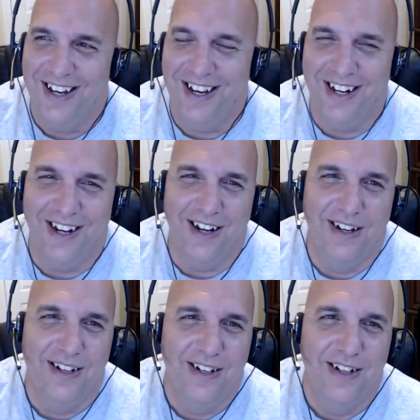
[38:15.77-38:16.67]
and uh,
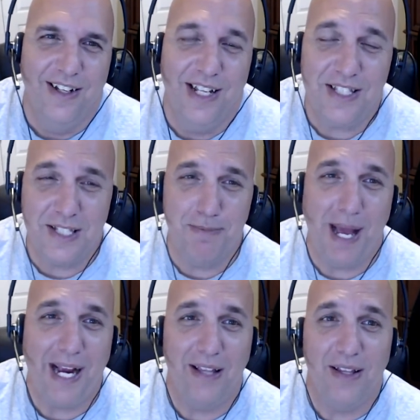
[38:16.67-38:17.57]
this is
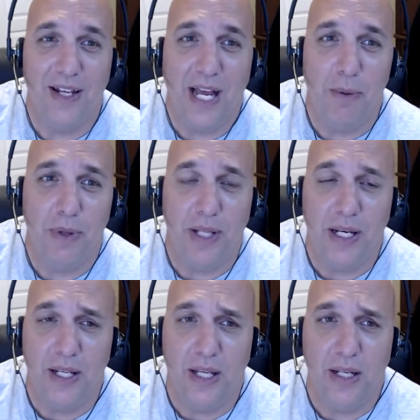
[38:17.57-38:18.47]
back in the day when they
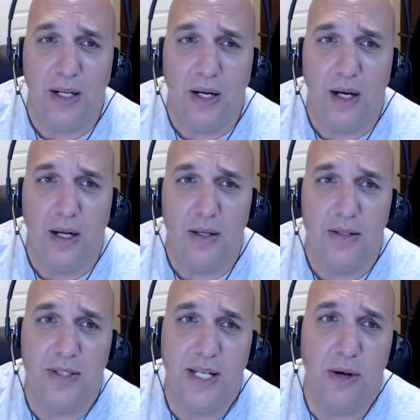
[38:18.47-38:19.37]
did uh,
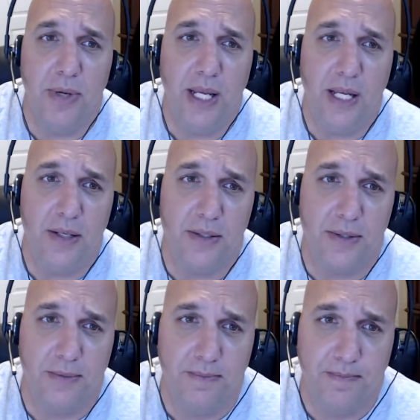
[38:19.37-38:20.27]
CODs